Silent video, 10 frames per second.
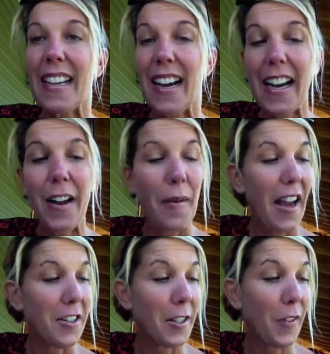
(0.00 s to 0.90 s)

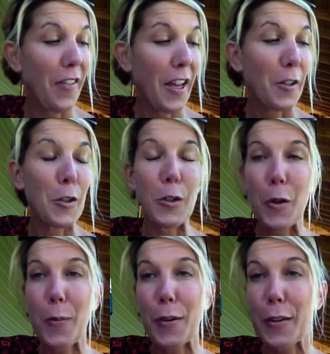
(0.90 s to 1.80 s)
I just found that
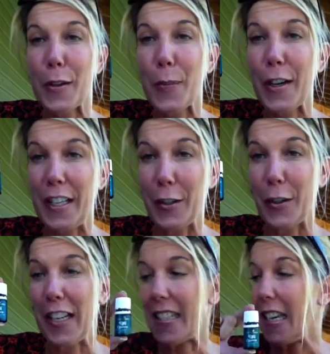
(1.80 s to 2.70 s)
super, super
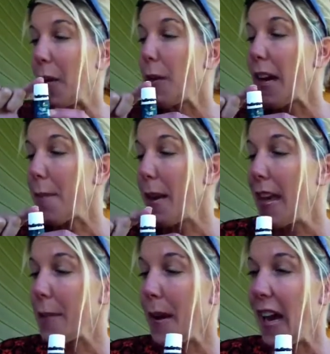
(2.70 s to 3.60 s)
interesting. When I
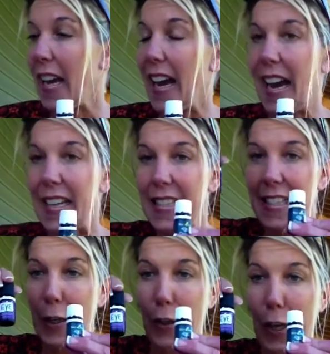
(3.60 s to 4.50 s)
make my eye
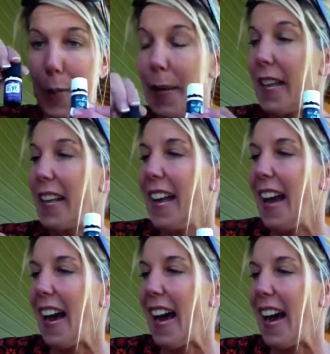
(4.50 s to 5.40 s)
serum,
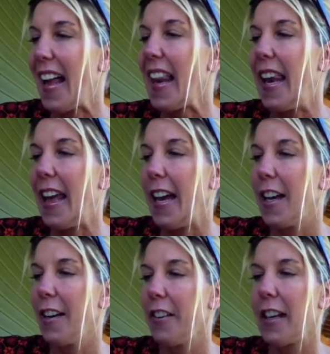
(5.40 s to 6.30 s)
I
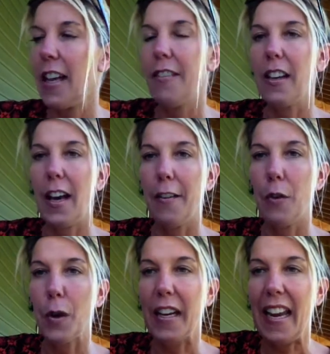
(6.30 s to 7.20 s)
love, love, love
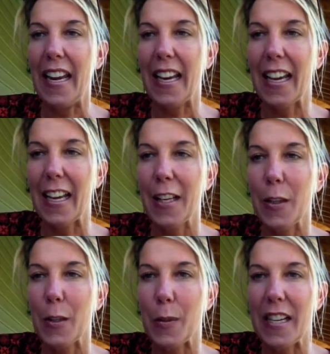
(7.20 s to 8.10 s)
organic
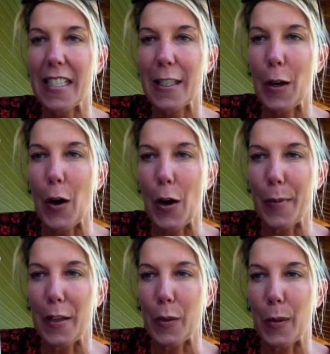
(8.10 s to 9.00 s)
sweet
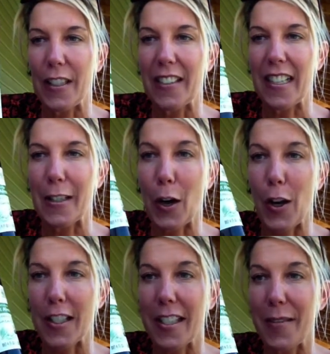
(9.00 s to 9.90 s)
almond oil. It's
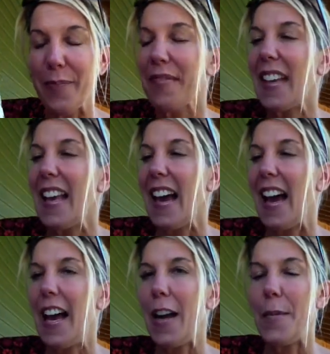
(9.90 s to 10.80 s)
awesome.
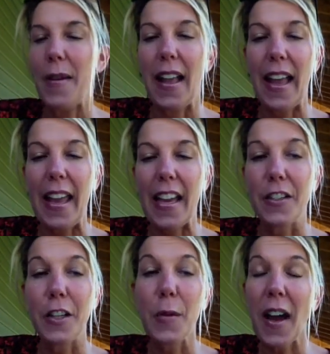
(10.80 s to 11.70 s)

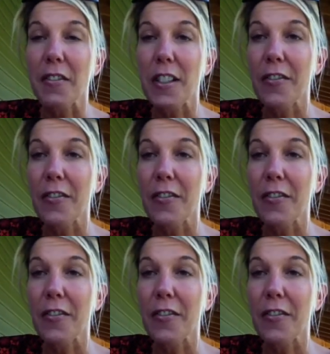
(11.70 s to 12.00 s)
And you have to